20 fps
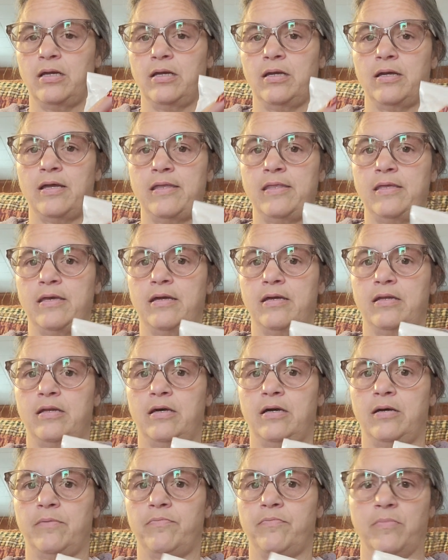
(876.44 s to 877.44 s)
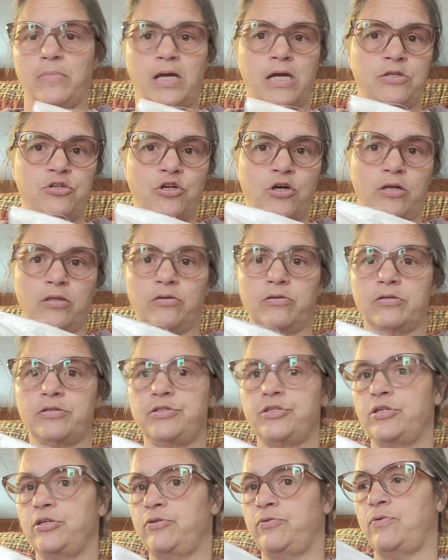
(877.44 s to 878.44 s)
and then $1 or
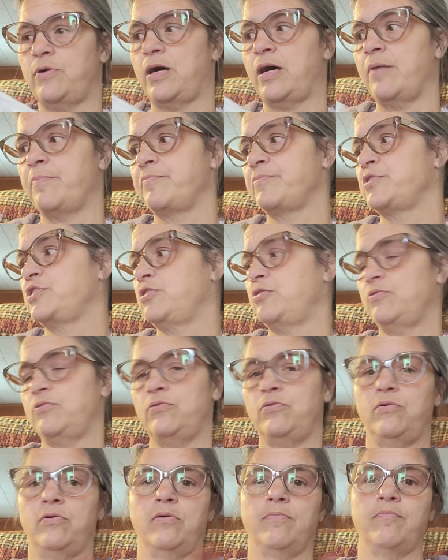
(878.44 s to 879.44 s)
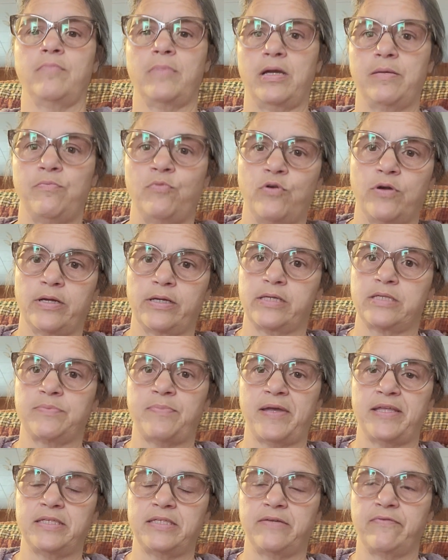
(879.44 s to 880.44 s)
$2 up to my more
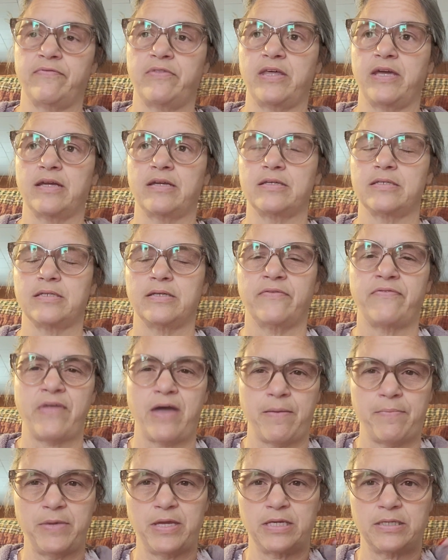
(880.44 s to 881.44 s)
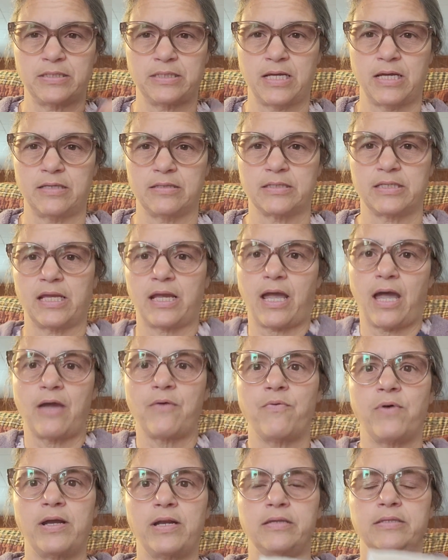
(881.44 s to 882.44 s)
expensive things, if that makes sense. Like, I
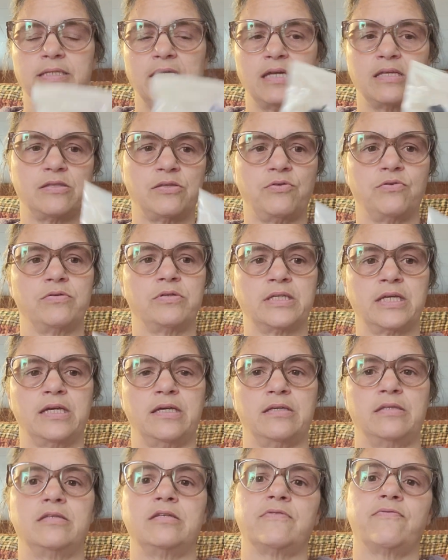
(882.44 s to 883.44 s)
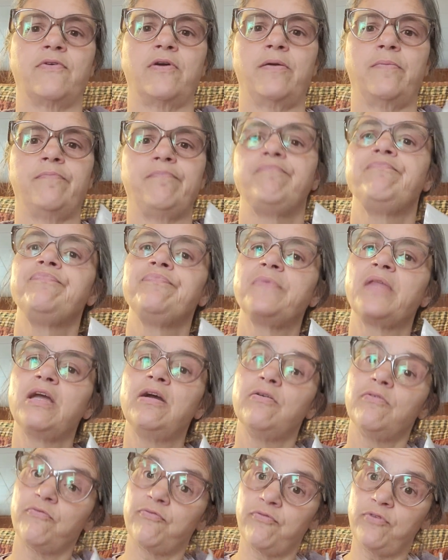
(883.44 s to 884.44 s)
want to take those kids from
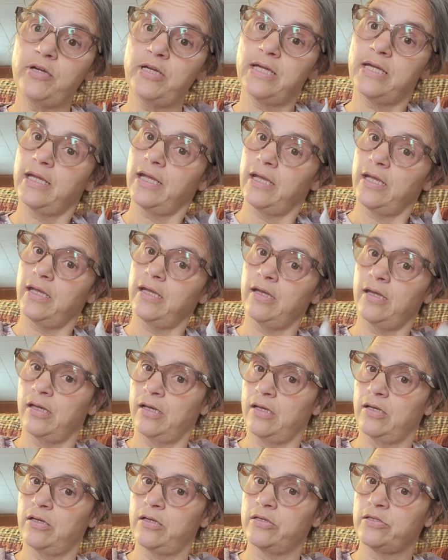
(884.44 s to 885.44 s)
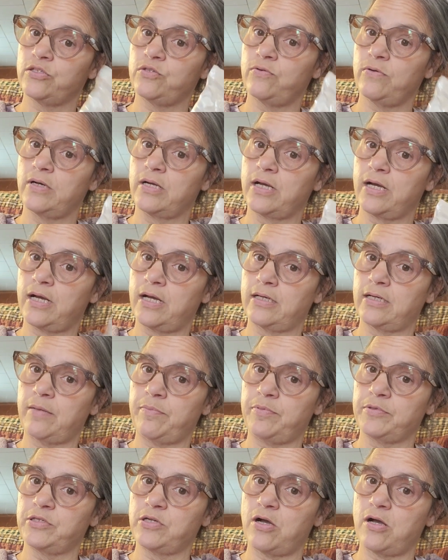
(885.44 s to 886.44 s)
free to a
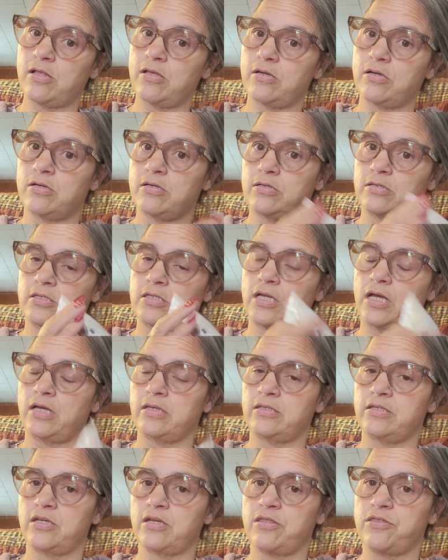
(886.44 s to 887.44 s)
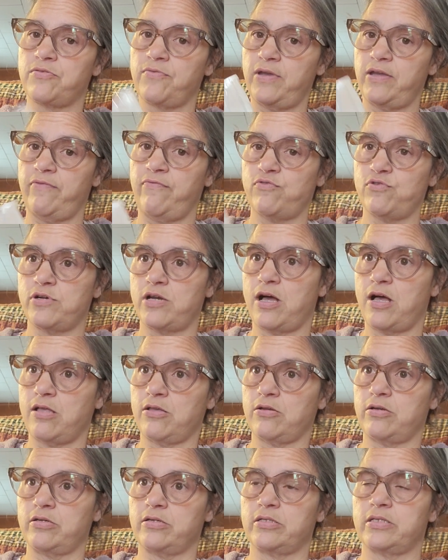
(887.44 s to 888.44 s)
couple dollars to $3 or
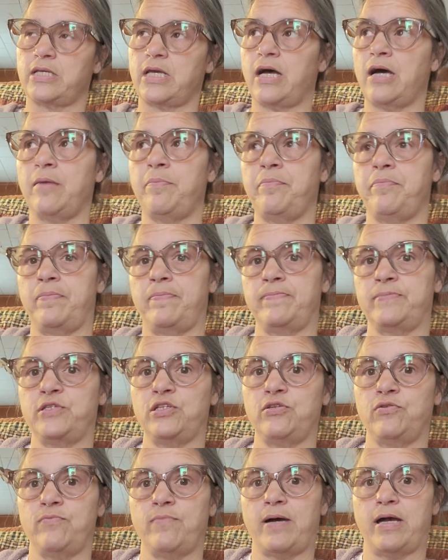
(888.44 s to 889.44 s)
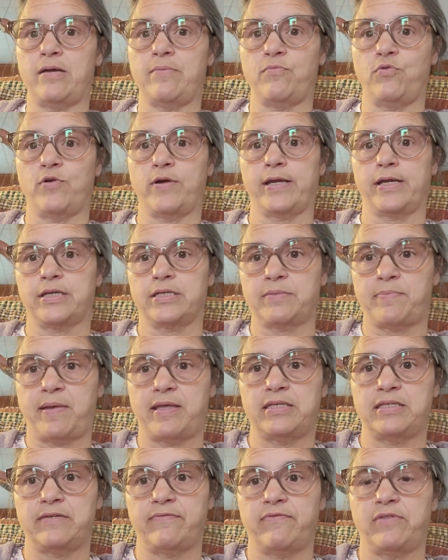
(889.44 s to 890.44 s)
$4 up to my more
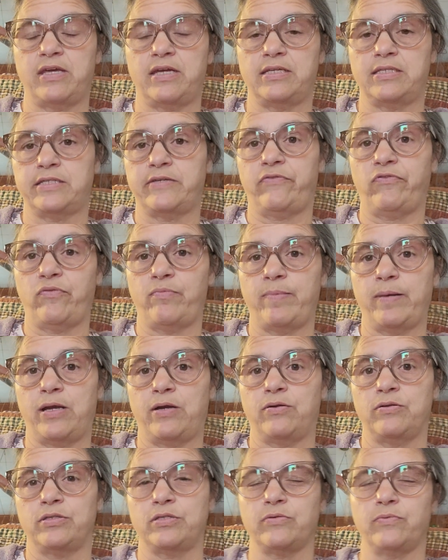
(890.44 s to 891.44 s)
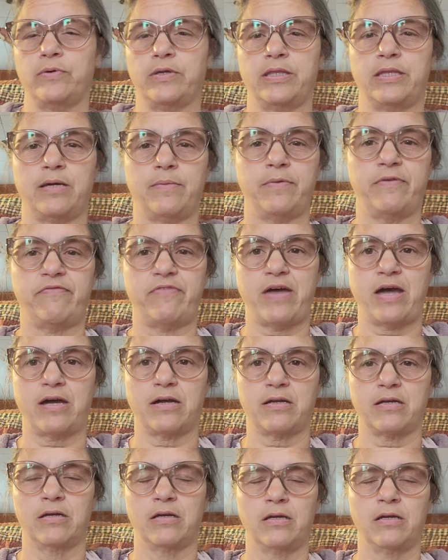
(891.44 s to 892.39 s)
expensive things if the parents are with them, if that